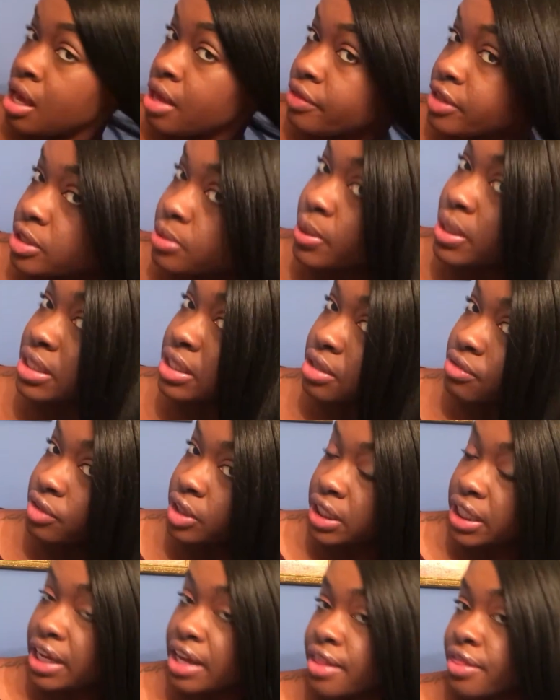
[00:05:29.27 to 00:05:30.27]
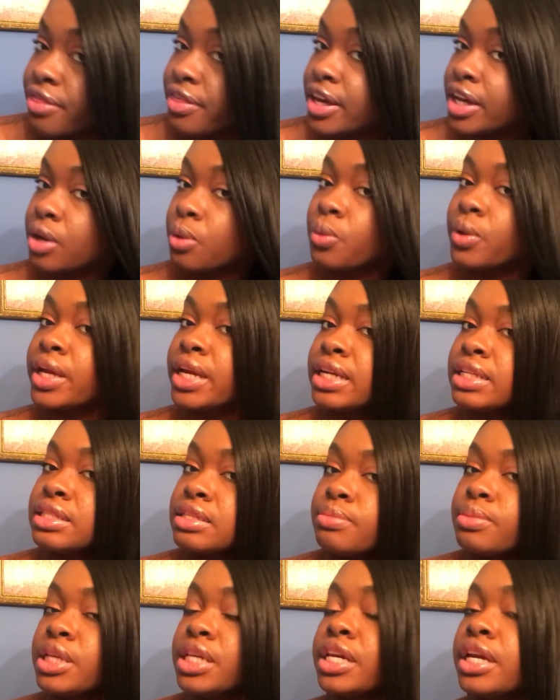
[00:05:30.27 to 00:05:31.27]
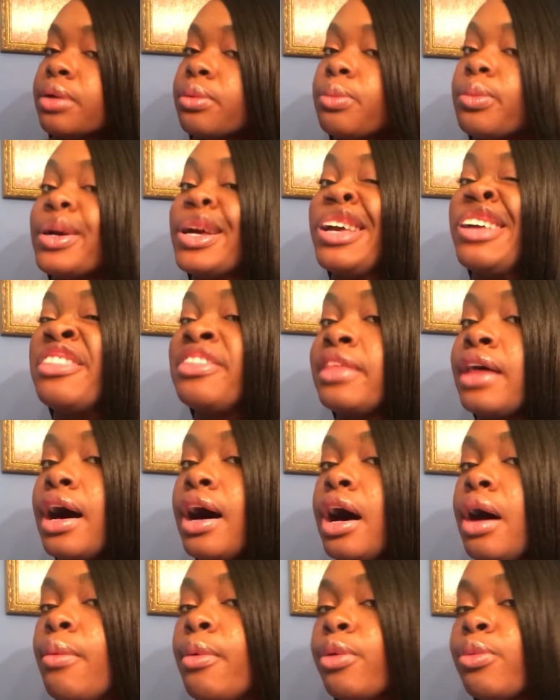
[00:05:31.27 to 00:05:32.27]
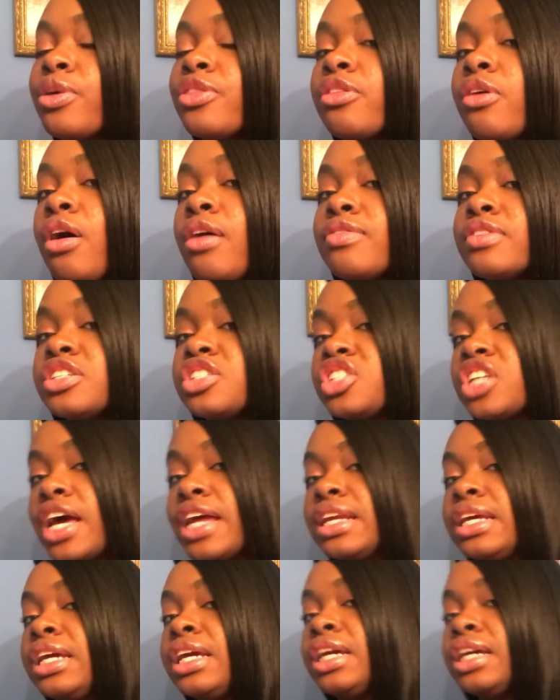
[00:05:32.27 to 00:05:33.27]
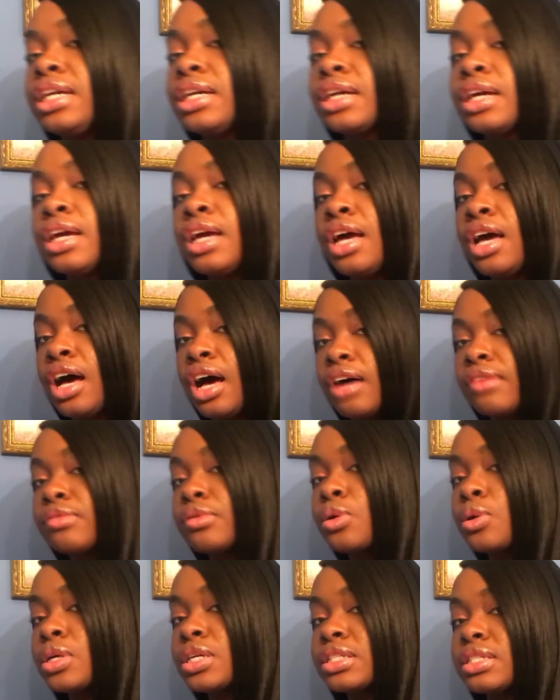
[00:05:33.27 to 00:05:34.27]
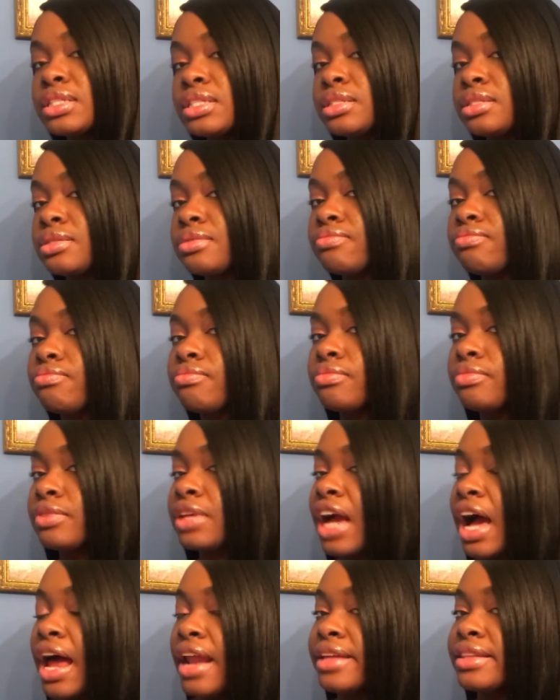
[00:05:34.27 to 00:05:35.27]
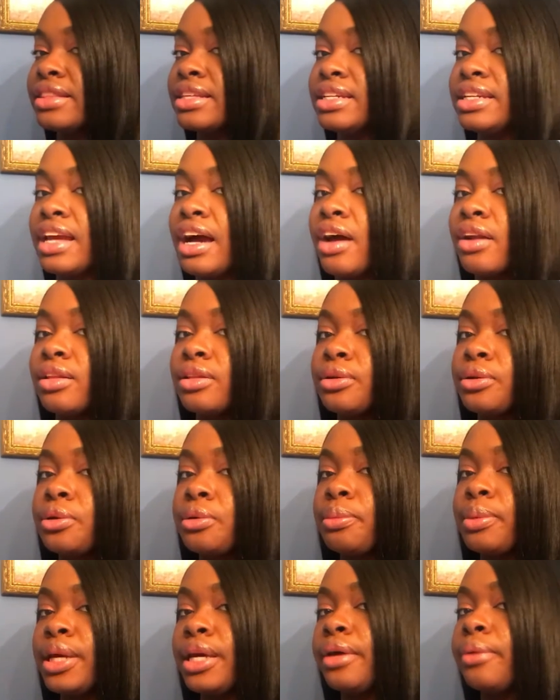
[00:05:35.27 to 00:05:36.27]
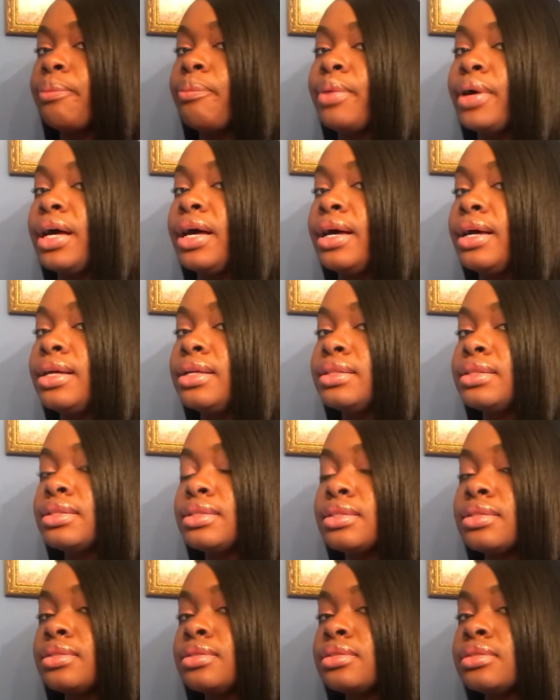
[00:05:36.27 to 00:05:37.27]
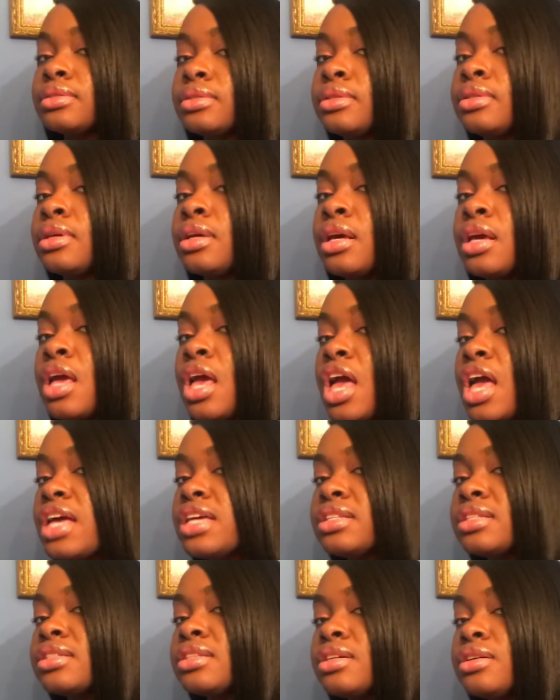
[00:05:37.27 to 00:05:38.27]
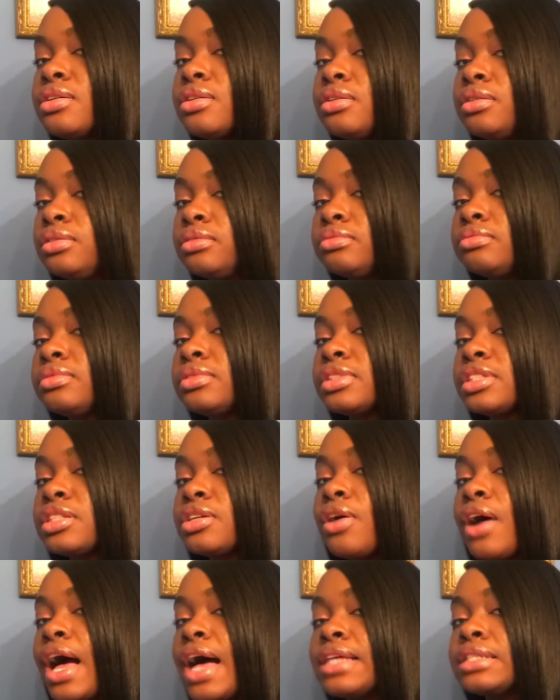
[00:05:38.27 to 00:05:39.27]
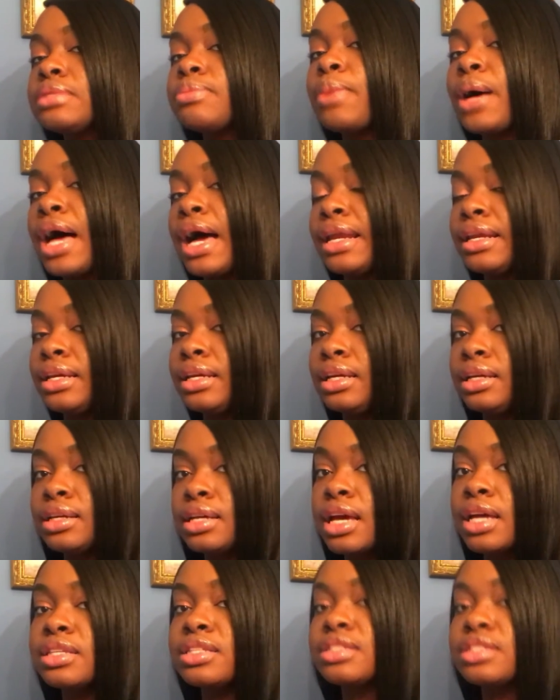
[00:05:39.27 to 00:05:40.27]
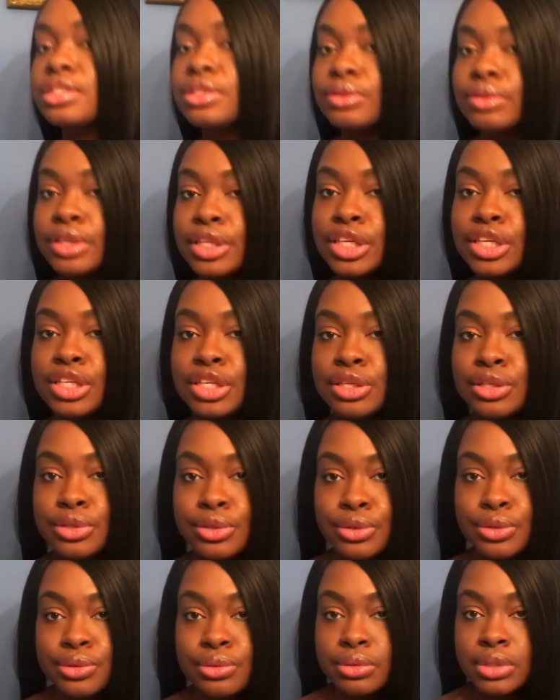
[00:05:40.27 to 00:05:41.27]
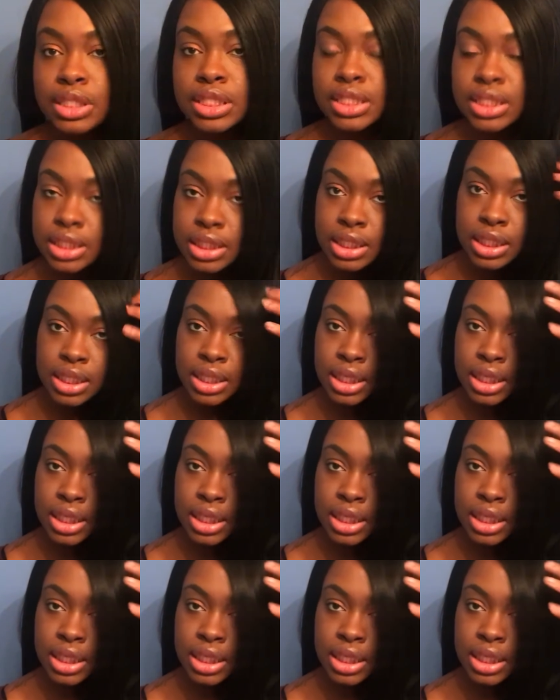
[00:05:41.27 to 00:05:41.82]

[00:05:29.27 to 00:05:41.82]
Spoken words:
This wasn't really a thick wig to begin with, and with all the shedding, of course, it's kind of thinned out a little bit, but it still has body. It's still cute.